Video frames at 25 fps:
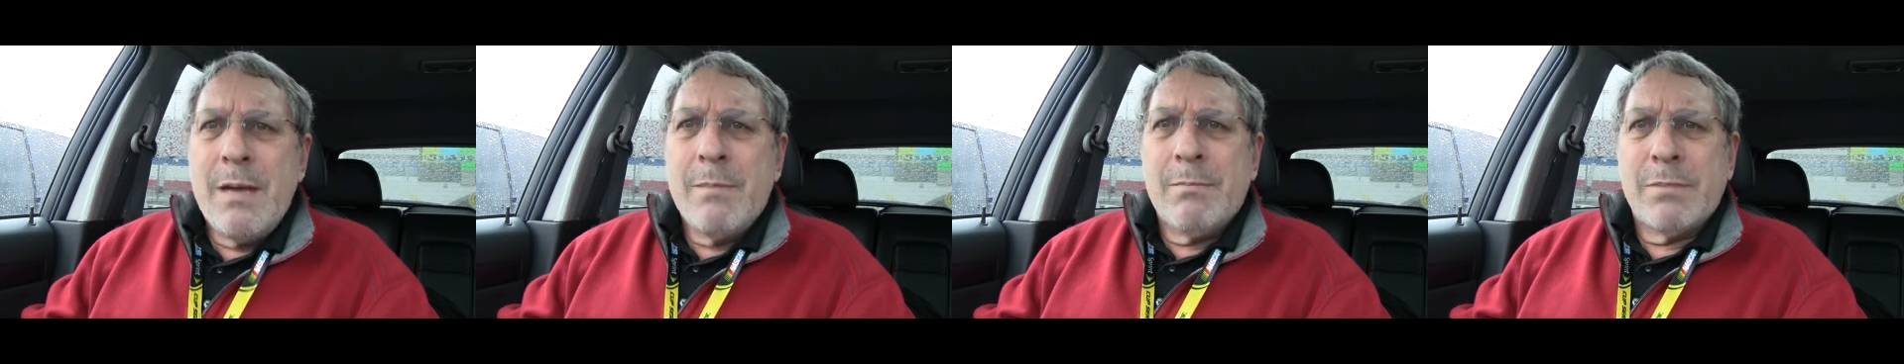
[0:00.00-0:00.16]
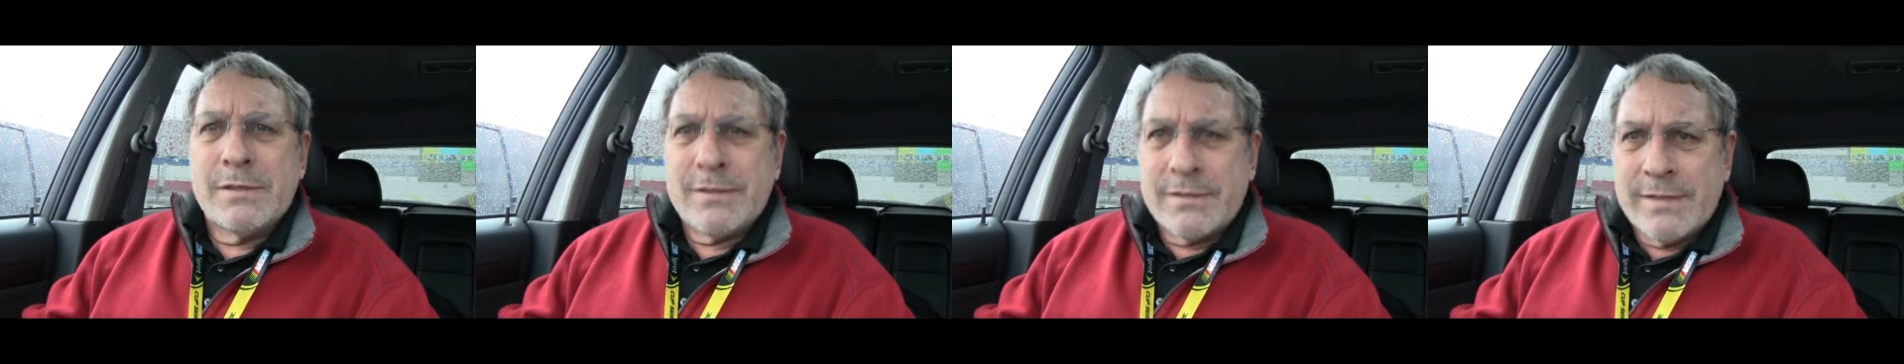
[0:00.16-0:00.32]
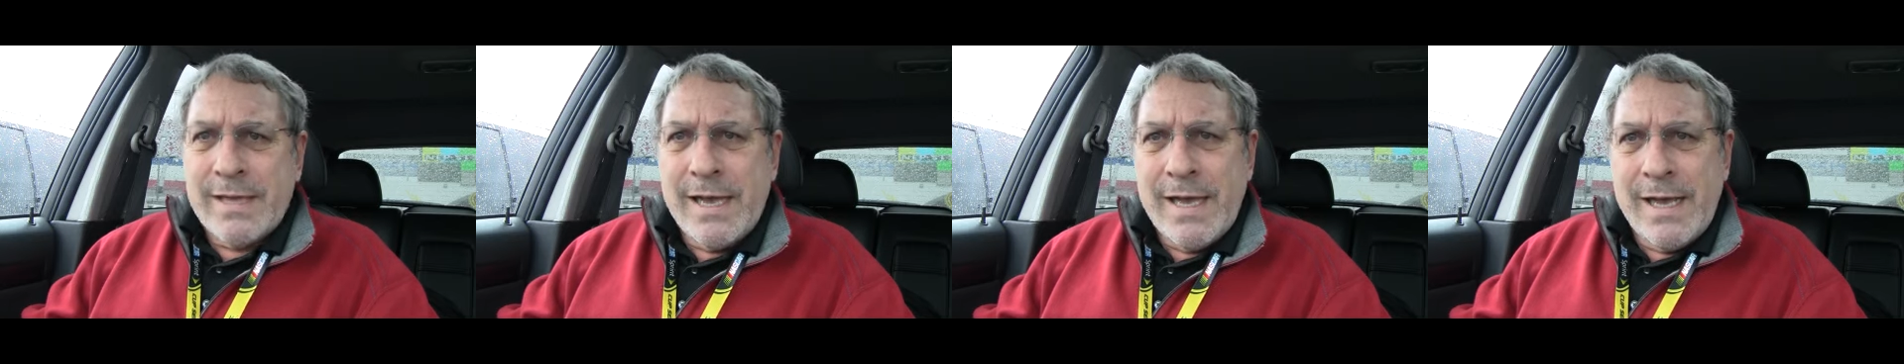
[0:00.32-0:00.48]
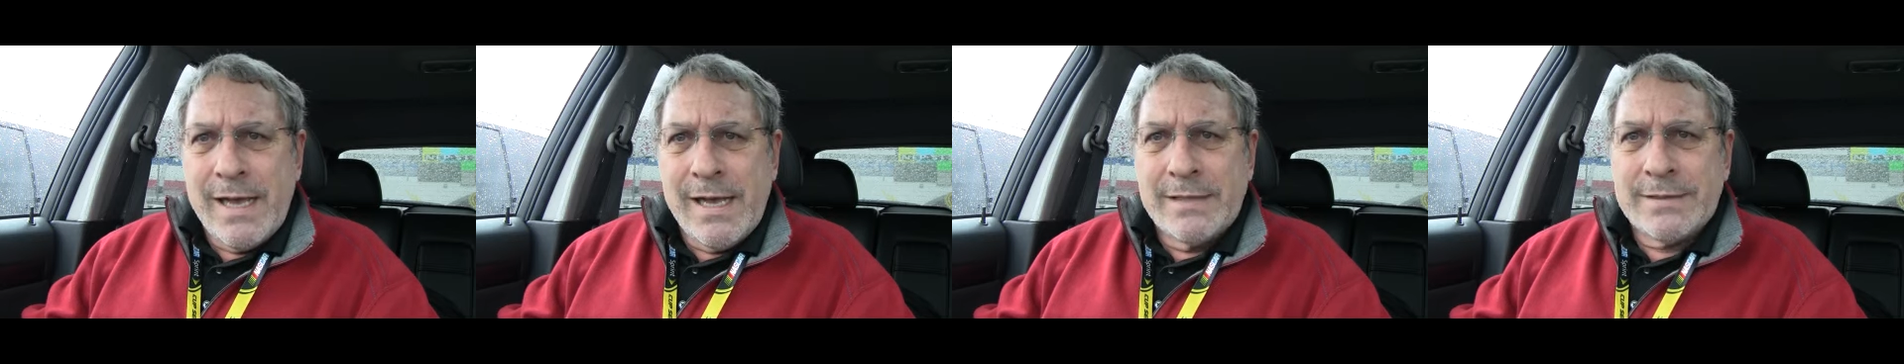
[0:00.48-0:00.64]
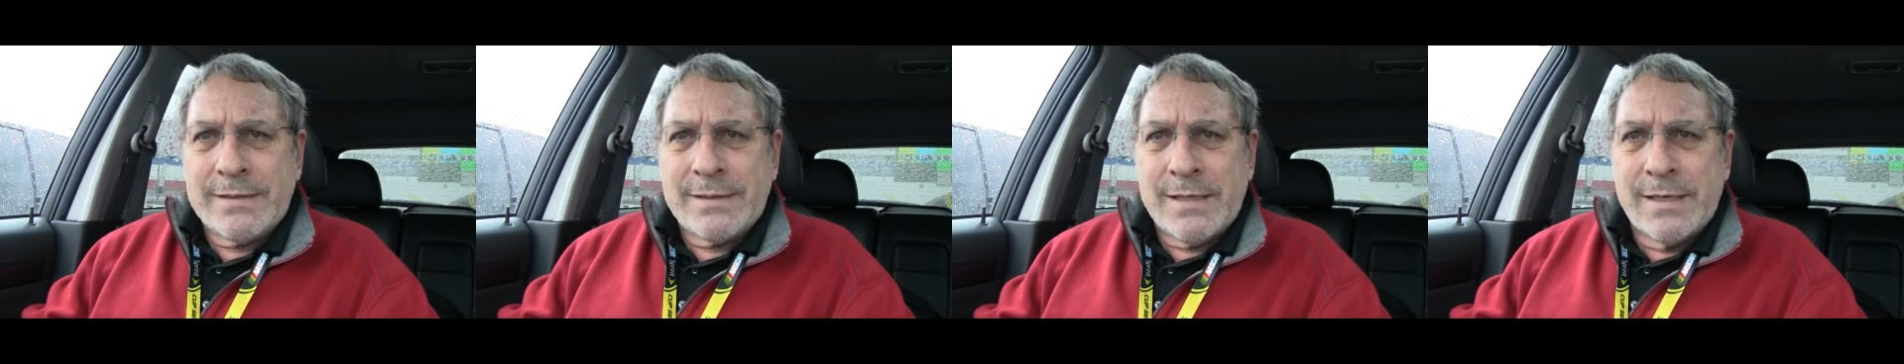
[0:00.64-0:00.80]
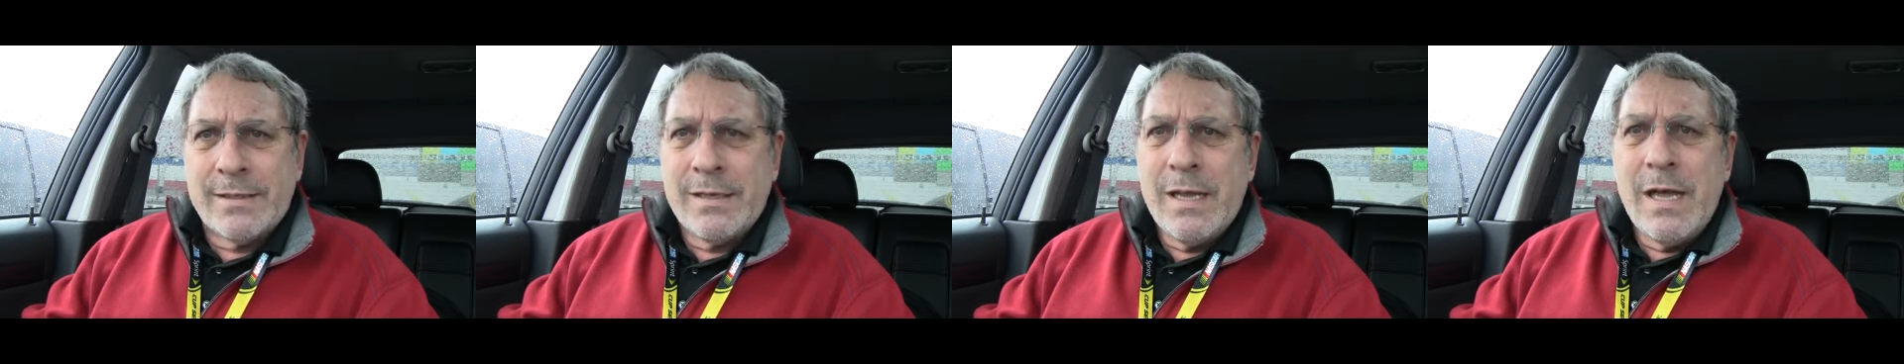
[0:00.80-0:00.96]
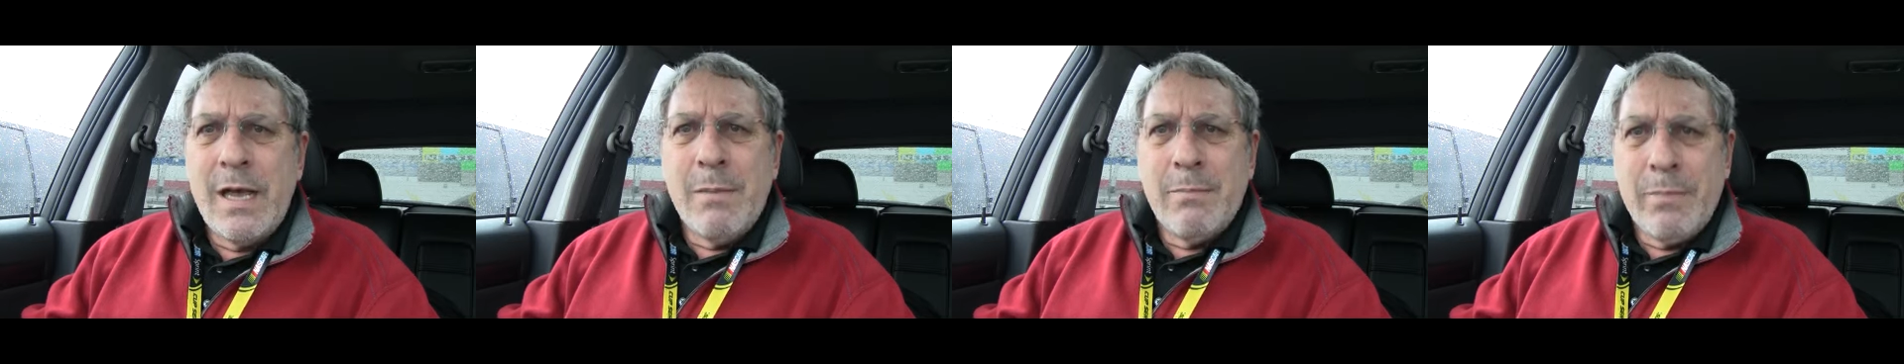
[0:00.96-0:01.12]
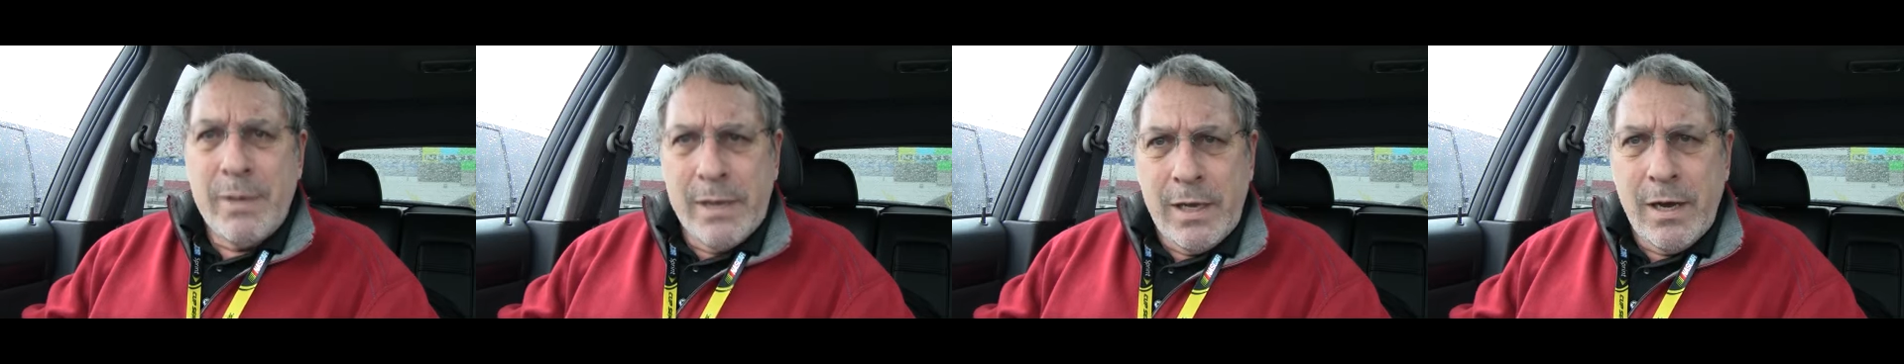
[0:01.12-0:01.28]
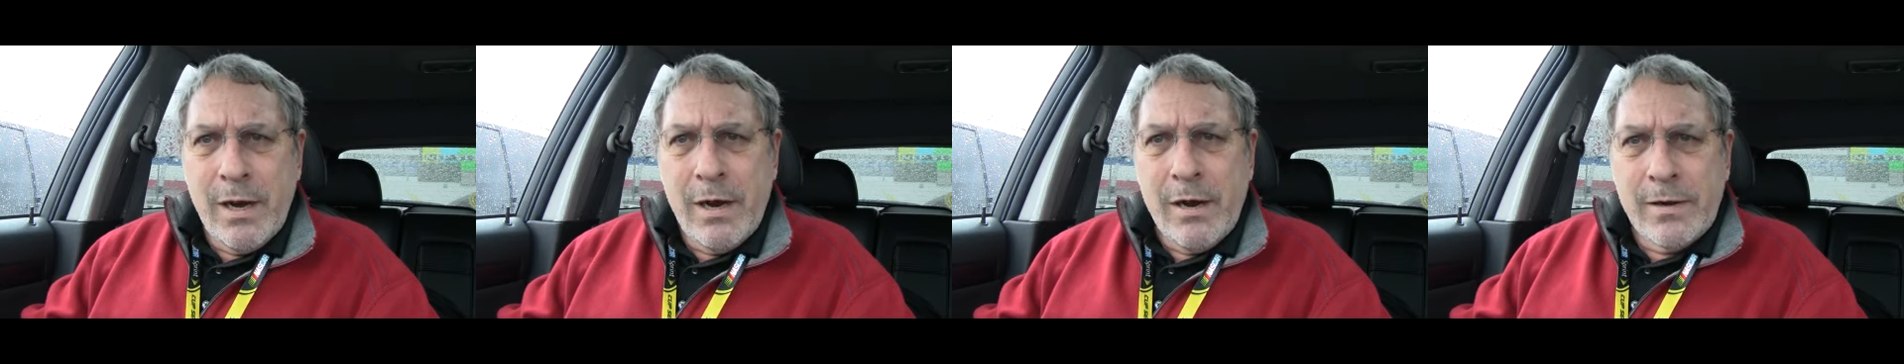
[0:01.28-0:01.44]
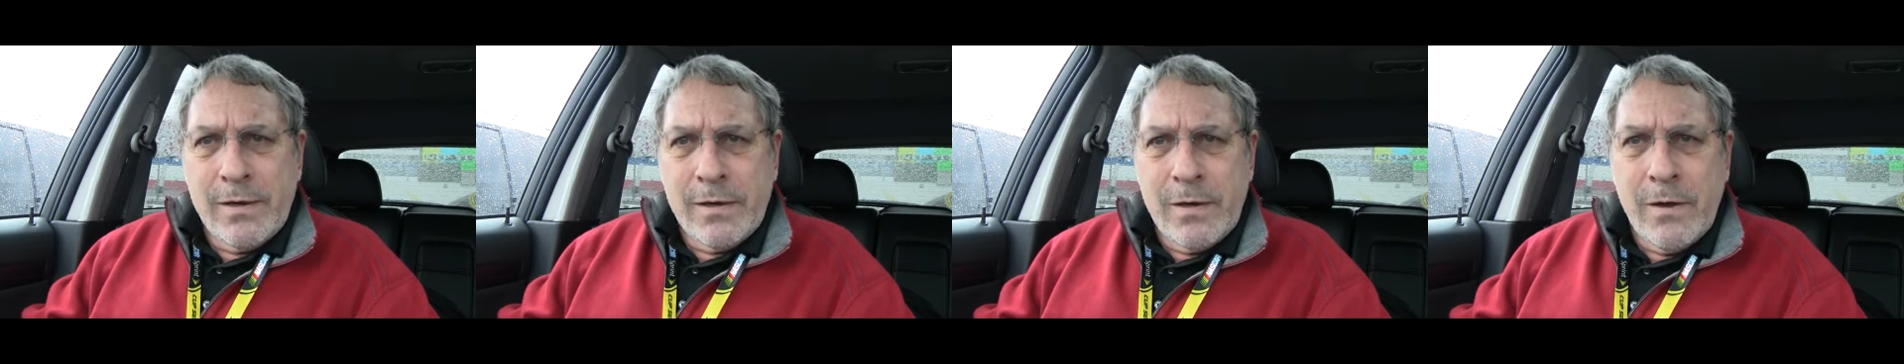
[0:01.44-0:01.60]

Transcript: pizzazz and PR